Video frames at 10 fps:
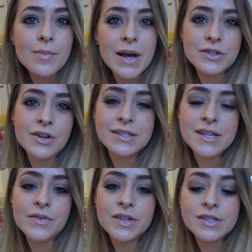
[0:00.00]
up naturally at
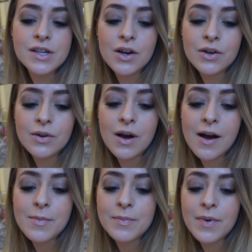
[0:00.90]
7, so
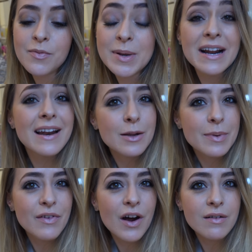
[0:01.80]
um, I've been in a little
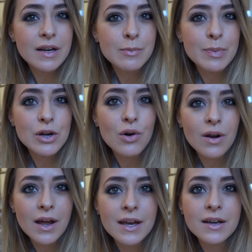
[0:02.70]
bit of a hurry, but
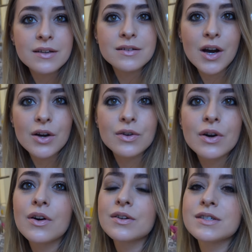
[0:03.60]
not like oh
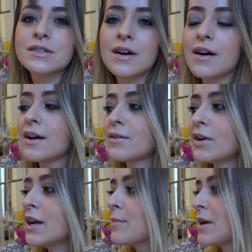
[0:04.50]
god, I
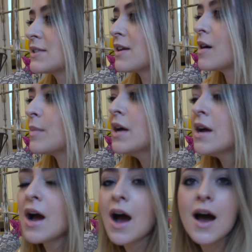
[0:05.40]
really messed up.
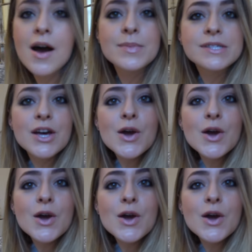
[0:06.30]
Um, so